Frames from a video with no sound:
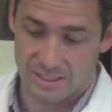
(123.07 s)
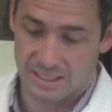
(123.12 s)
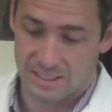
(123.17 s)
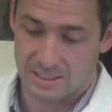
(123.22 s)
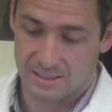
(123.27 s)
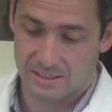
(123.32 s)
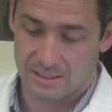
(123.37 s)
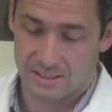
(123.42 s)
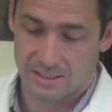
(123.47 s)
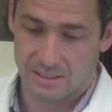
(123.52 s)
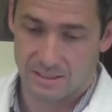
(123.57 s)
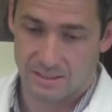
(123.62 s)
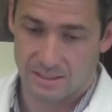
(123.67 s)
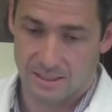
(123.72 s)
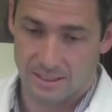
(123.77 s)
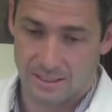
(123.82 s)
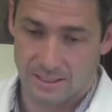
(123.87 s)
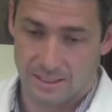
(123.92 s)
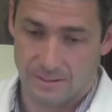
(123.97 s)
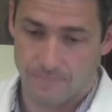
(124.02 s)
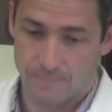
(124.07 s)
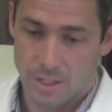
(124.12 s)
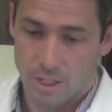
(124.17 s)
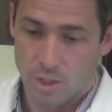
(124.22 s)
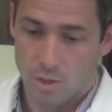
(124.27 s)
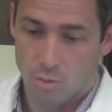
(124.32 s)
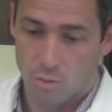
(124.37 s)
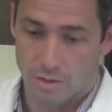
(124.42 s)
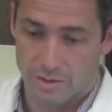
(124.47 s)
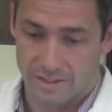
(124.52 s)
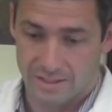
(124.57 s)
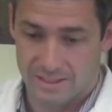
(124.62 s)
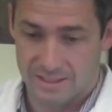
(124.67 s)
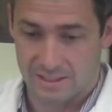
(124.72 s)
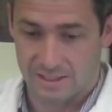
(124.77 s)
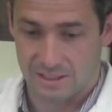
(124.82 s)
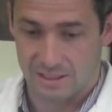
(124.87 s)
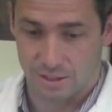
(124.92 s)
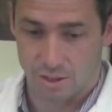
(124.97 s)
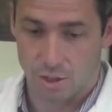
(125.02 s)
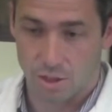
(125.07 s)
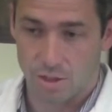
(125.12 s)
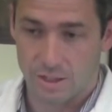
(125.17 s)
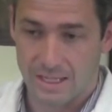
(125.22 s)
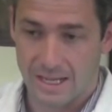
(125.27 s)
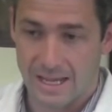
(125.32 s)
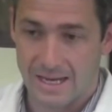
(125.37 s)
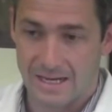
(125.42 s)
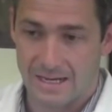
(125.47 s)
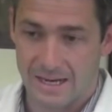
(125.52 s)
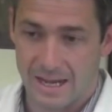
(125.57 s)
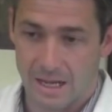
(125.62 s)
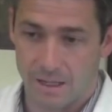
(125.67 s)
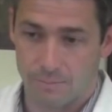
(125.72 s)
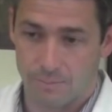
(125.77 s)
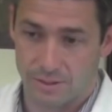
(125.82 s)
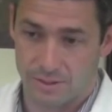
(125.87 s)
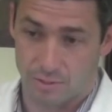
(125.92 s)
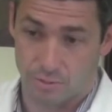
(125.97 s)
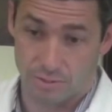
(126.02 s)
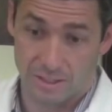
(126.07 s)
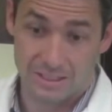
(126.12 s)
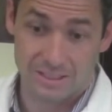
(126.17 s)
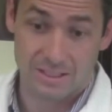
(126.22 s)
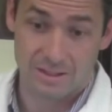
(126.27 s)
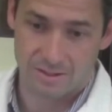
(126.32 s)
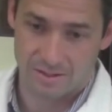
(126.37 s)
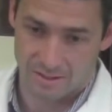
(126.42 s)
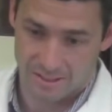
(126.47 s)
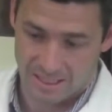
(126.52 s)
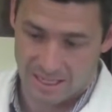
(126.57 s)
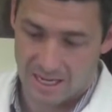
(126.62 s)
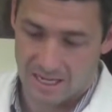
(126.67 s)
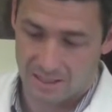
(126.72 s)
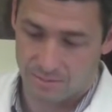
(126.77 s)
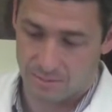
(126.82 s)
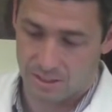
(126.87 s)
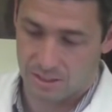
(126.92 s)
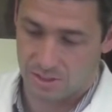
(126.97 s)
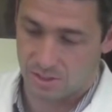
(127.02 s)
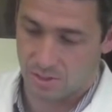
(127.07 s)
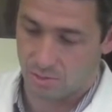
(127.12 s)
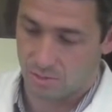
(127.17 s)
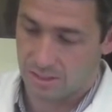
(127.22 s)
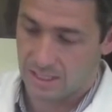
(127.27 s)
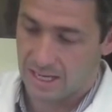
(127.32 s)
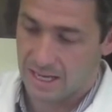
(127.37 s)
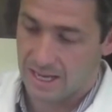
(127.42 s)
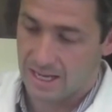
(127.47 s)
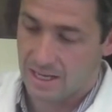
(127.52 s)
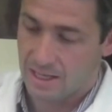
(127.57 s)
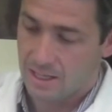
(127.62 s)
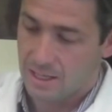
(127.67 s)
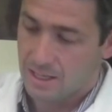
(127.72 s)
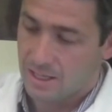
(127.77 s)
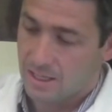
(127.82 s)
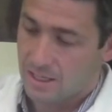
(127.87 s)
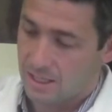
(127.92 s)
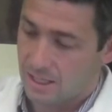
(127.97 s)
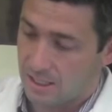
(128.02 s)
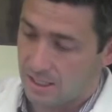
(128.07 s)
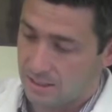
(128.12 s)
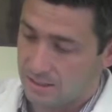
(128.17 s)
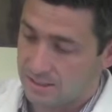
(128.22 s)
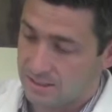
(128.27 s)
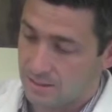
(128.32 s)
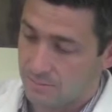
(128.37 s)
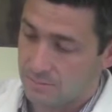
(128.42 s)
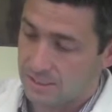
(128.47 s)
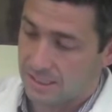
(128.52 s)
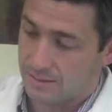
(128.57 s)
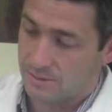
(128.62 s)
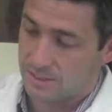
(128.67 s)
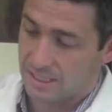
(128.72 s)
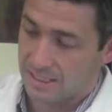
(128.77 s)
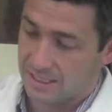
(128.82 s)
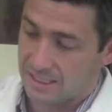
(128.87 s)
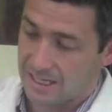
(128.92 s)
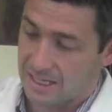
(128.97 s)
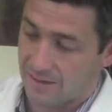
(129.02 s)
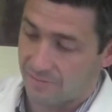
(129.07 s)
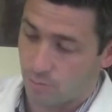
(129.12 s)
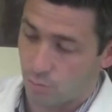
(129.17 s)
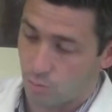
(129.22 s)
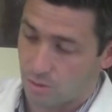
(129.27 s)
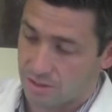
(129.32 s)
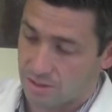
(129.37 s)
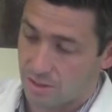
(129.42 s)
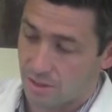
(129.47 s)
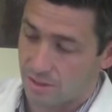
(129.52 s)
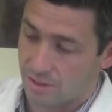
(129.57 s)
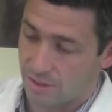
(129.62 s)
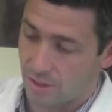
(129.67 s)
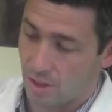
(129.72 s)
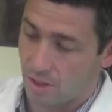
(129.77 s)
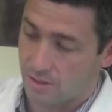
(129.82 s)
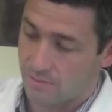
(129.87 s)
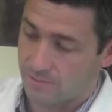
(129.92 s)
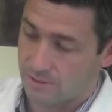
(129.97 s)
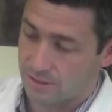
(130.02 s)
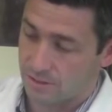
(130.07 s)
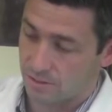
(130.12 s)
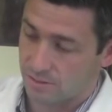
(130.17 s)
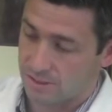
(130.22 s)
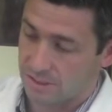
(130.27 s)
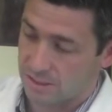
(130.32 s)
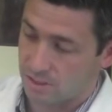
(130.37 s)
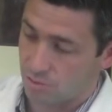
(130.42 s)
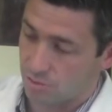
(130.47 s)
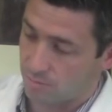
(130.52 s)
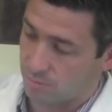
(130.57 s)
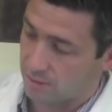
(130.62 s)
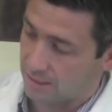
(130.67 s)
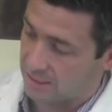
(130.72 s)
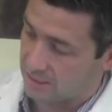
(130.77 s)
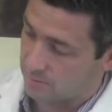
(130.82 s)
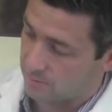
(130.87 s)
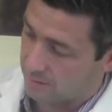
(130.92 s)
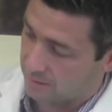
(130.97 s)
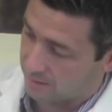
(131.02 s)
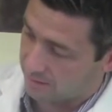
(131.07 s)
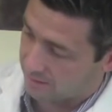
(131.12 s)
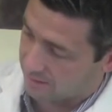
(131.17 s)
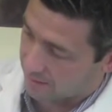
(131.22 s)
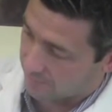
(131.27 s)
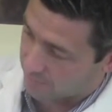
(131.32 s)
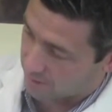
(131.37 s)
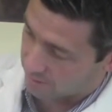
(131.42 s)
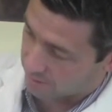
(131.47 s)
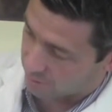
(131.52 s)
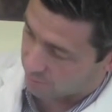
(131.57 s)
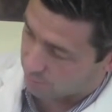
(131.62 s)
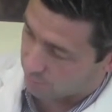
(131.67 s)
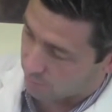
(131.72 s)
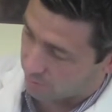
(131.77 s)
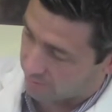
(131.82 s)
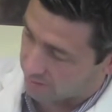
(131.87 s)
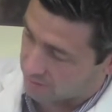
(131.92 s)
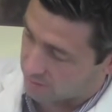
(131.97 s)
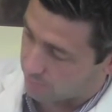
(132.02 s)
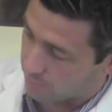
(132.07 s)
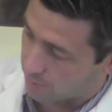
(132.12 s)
disc where the disc is herniated out but the rest of their anatomy is okay. Sometimes they can have what's called an artificial disc replacement, and I'm going to just pull this